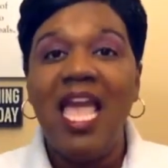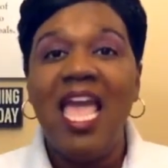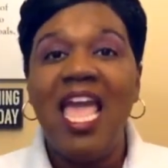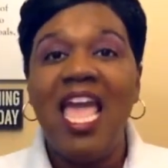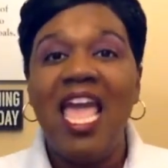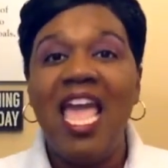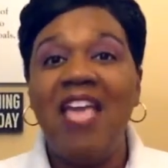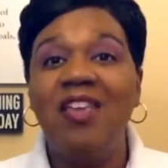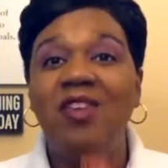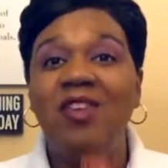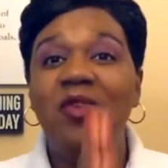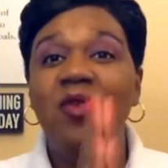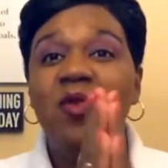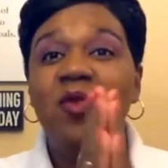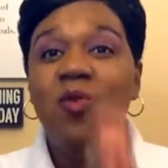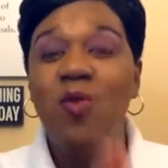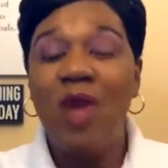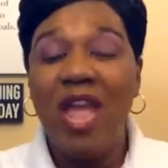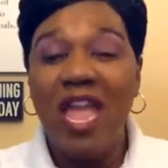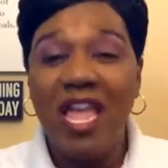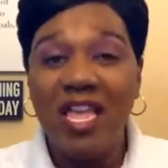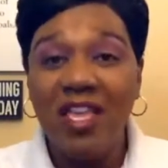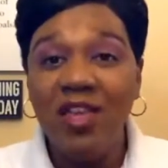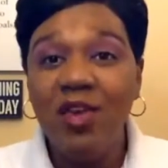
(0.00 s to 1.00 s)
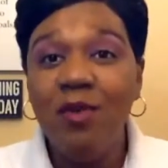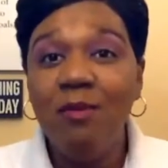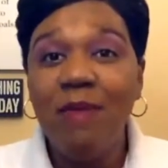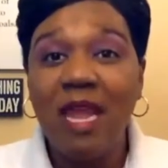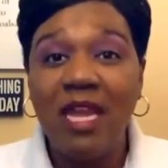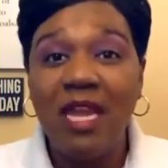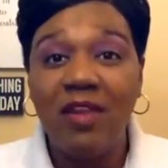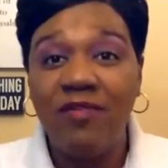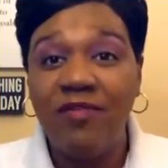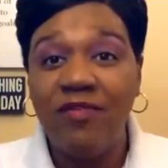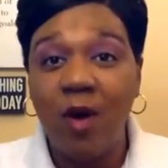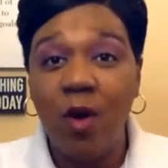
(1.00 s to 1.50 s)
and you went and you
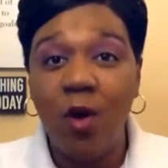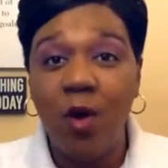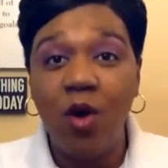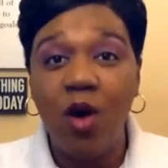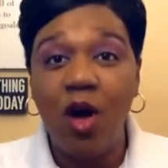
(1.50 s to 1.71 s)
made a phone